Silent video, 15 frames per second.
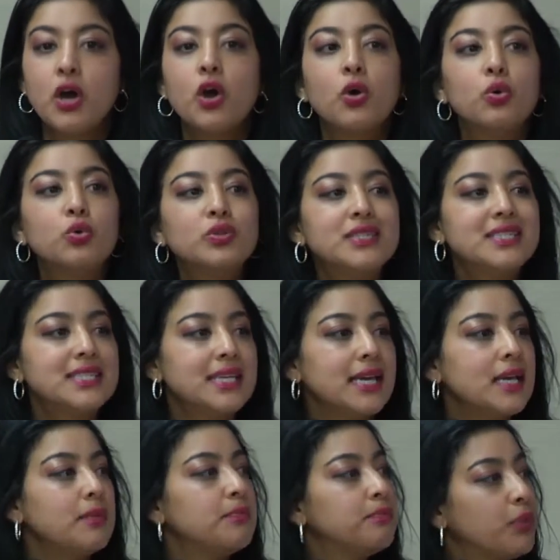Women's Day
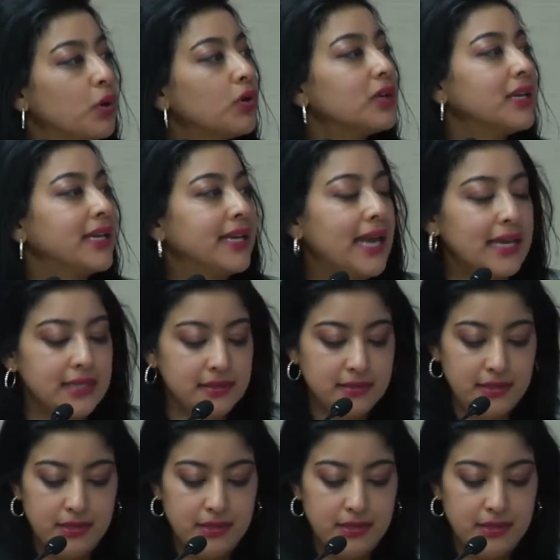with the theme,